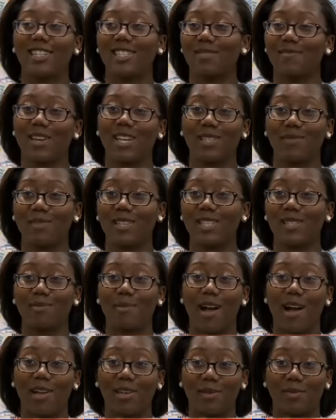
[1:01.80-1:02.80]
It just makes me
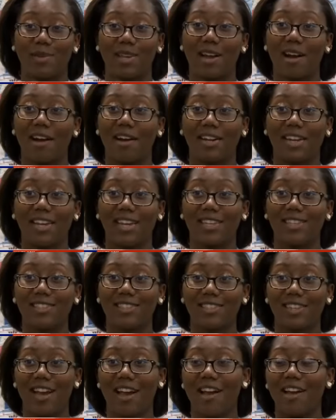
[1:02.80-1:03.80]
smile, to be
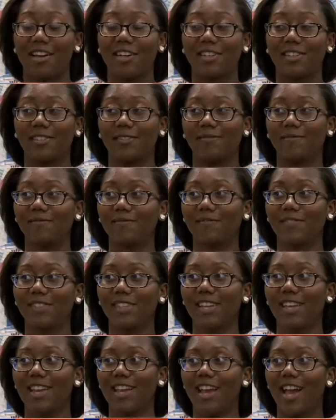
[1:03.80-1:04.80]
honest. Um,
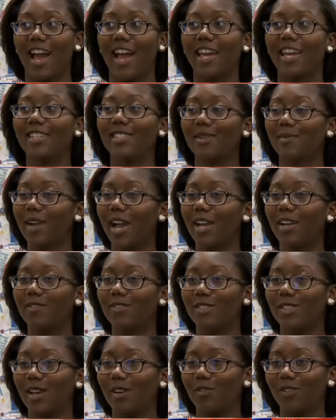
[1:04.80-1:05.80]
I guess I'm kind of
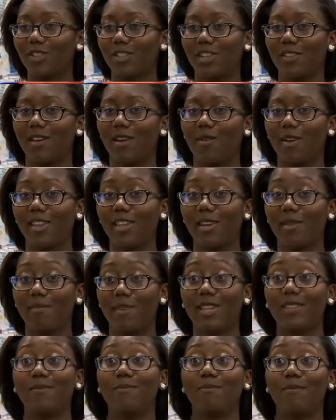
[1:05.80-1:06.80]
selfish in that way that it
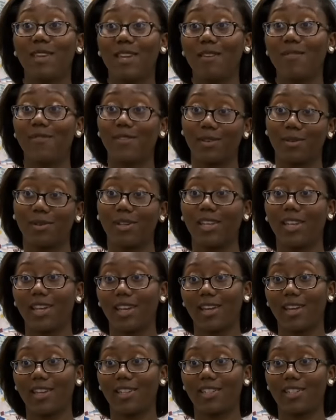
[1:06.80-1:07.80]
makes me feel really
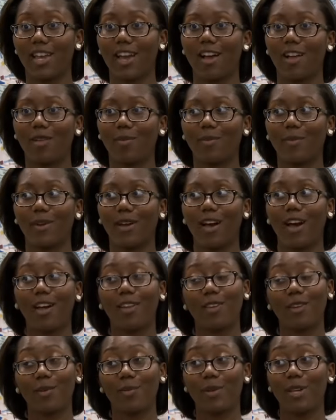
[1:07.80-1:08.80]
good to help
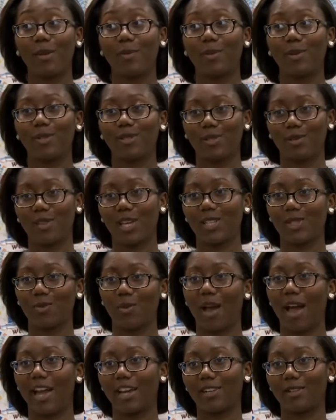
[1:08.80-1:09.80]
other people, so that's
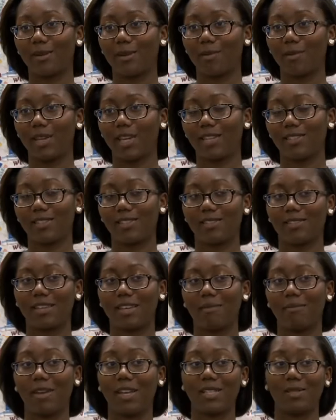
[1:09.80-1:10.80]
why I do it, because
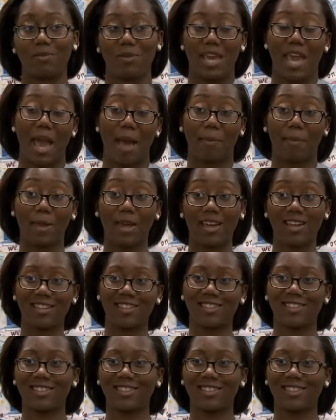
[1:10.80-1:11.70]
it makes me happy.